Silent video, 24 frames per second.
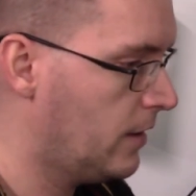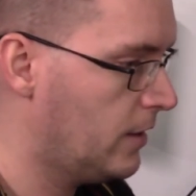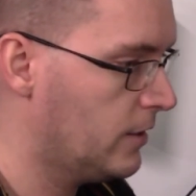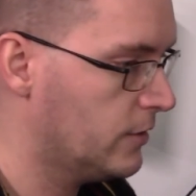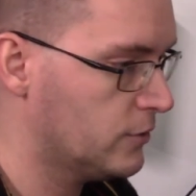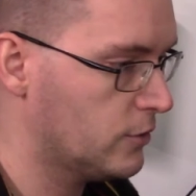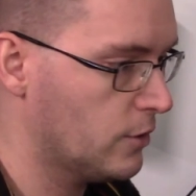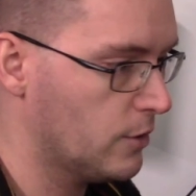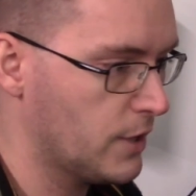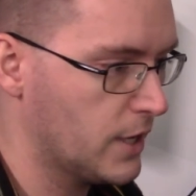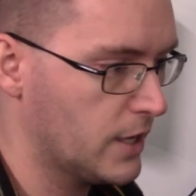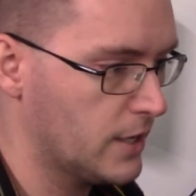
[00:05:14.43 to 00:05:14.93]

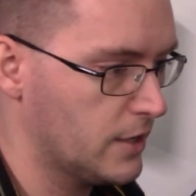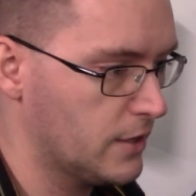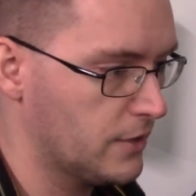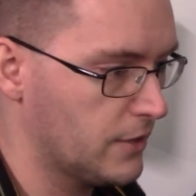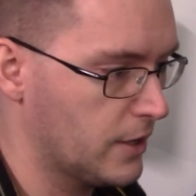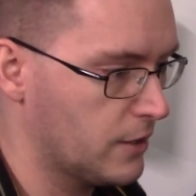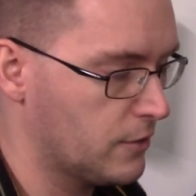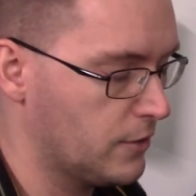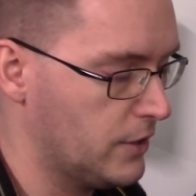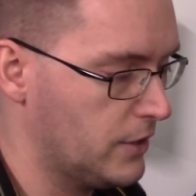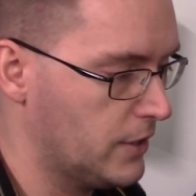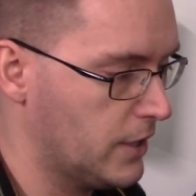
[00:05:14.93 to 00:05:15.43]
So gotta get that
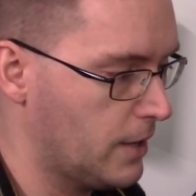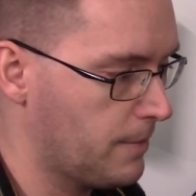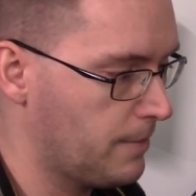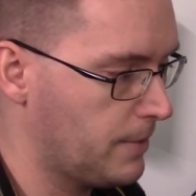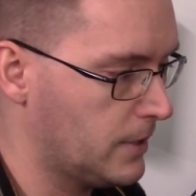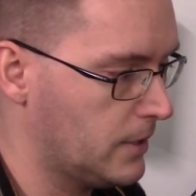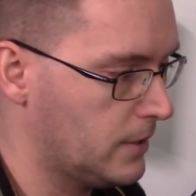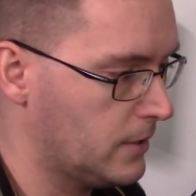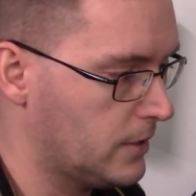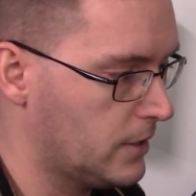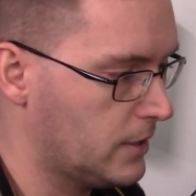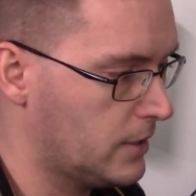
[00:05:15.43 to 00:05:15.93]
cleaned up
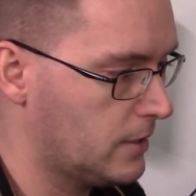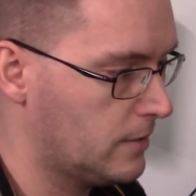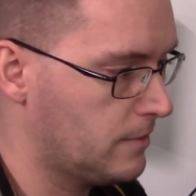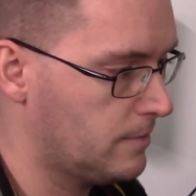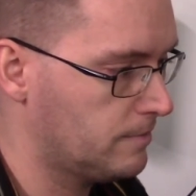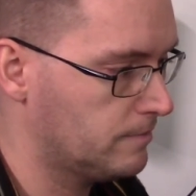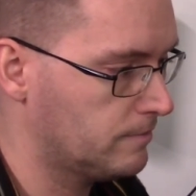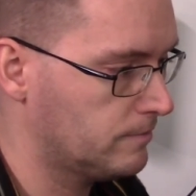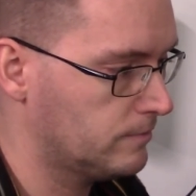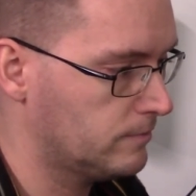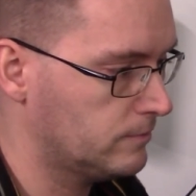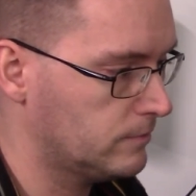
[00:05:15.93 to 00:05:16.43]
and uh,
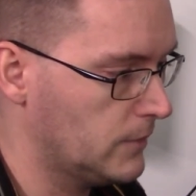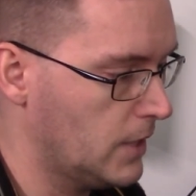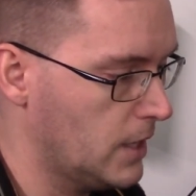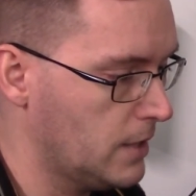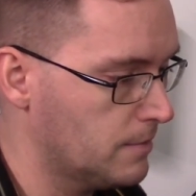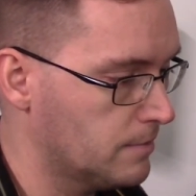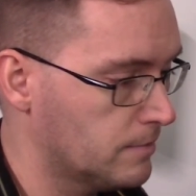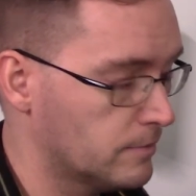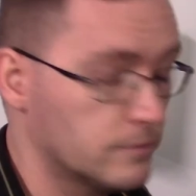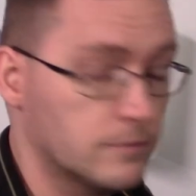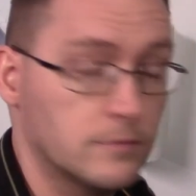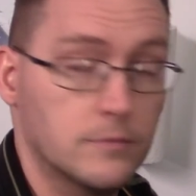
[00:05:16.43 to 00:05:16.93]

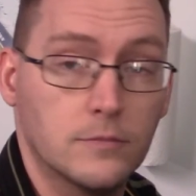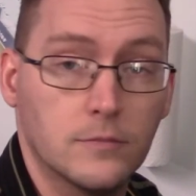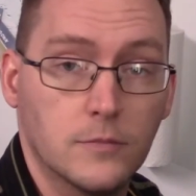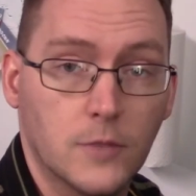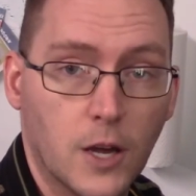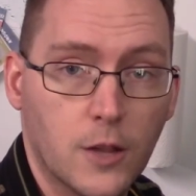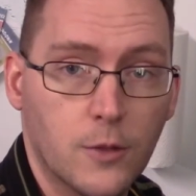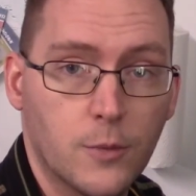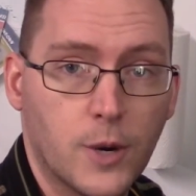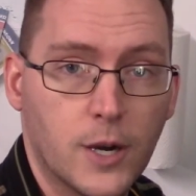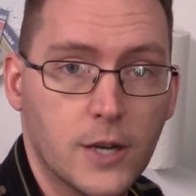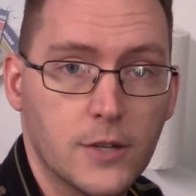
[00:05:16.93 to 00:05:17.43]
yeah.
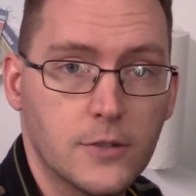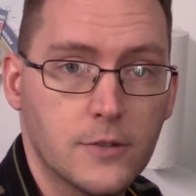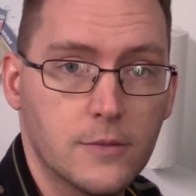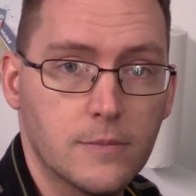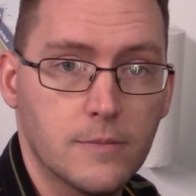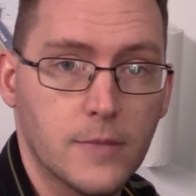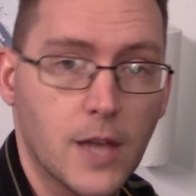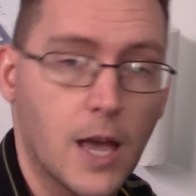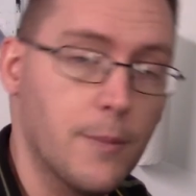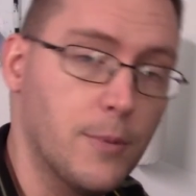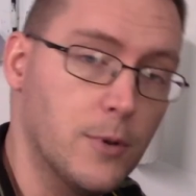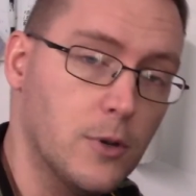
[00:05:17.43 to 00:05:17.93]
Otherwise,
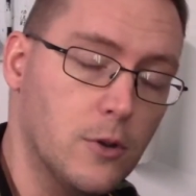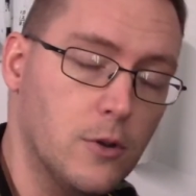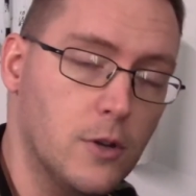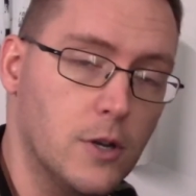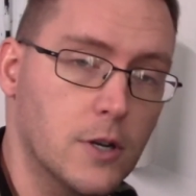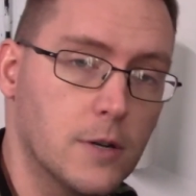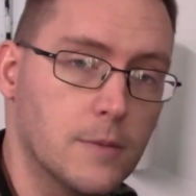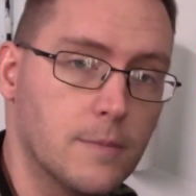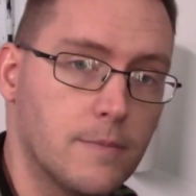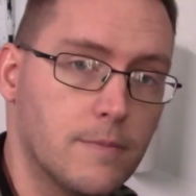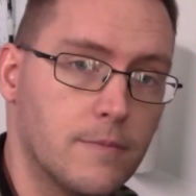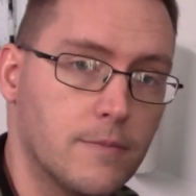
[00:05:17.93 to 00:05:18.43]
Happy New
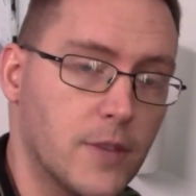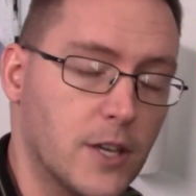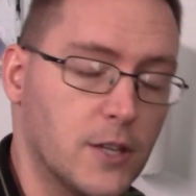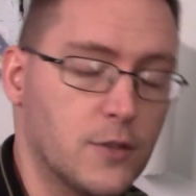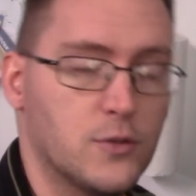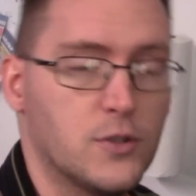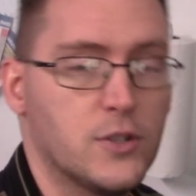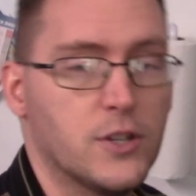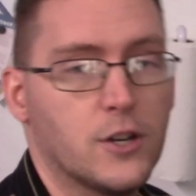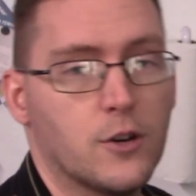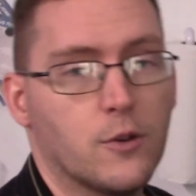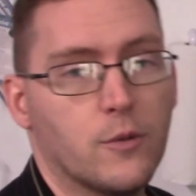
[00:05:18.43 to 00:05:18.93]
Year. Thanks for
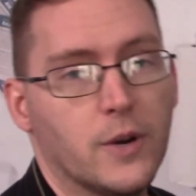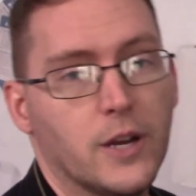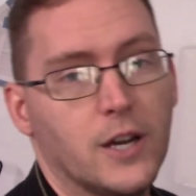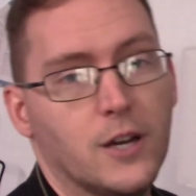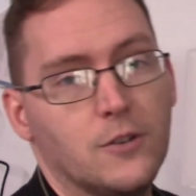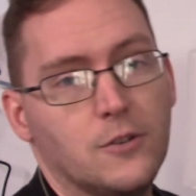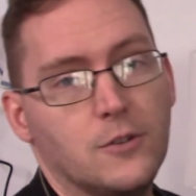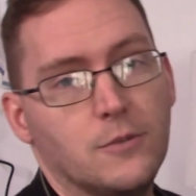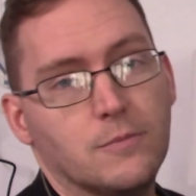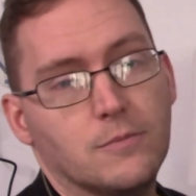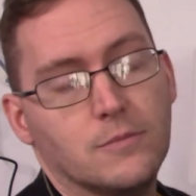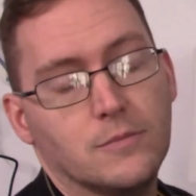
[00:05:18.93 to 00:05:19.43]
sticking
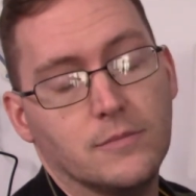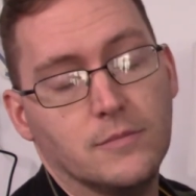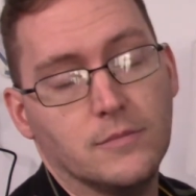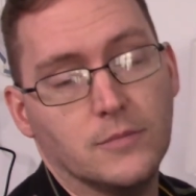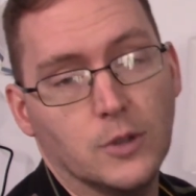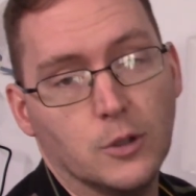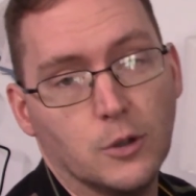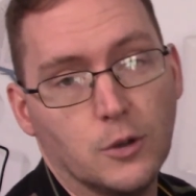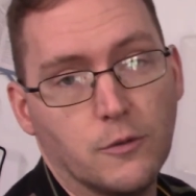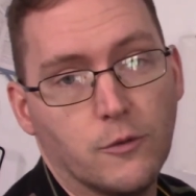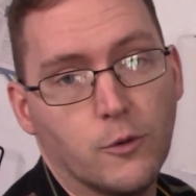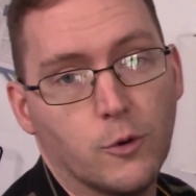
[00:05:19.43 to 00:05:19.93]
around.
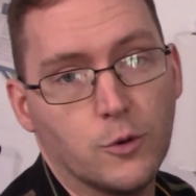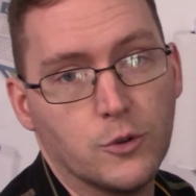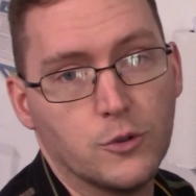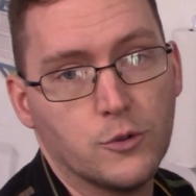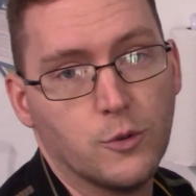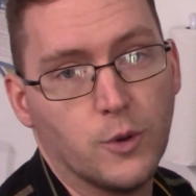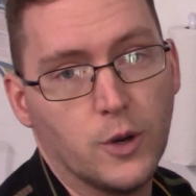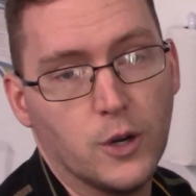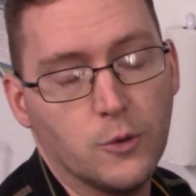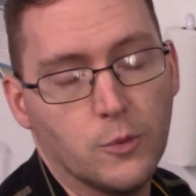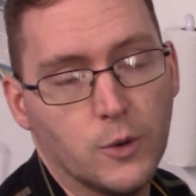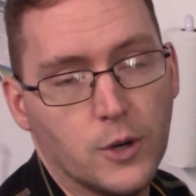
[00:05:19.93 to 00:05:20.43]
Look forward to
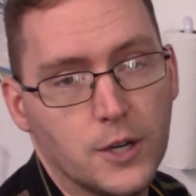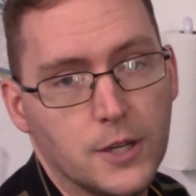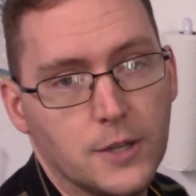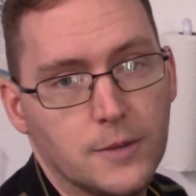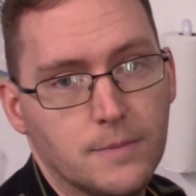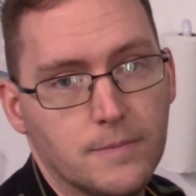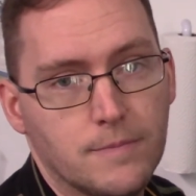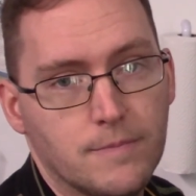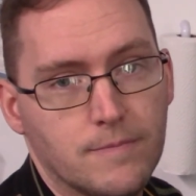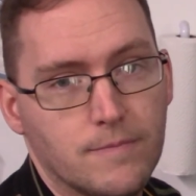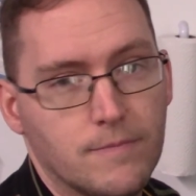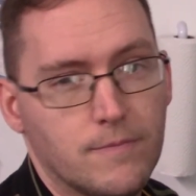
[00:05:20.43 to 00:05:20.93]
2020.
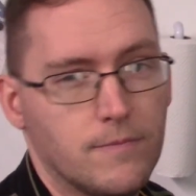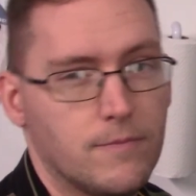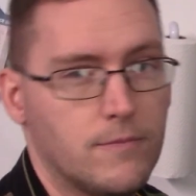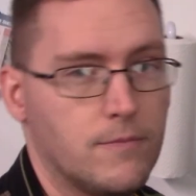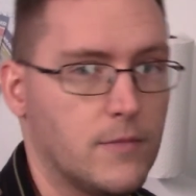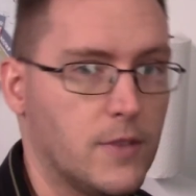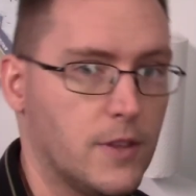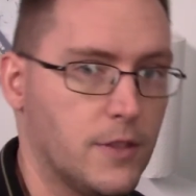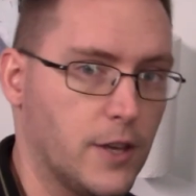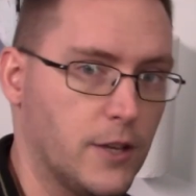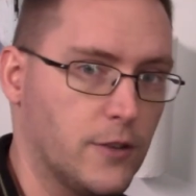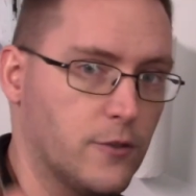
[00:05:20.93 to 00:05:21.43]

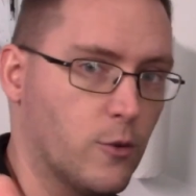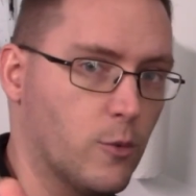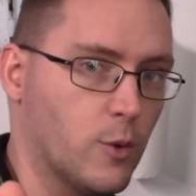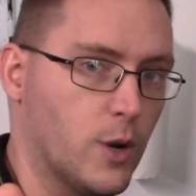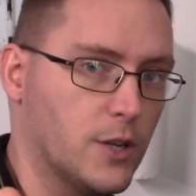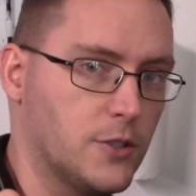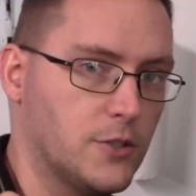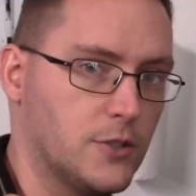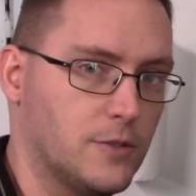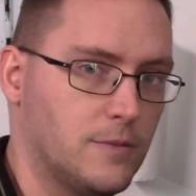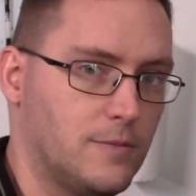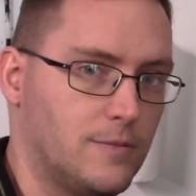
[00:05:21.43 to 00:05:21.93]
Thanks for
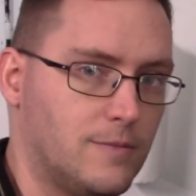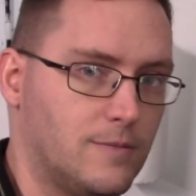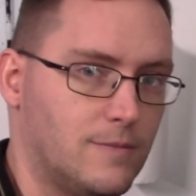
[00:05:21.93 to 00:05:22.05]
watching.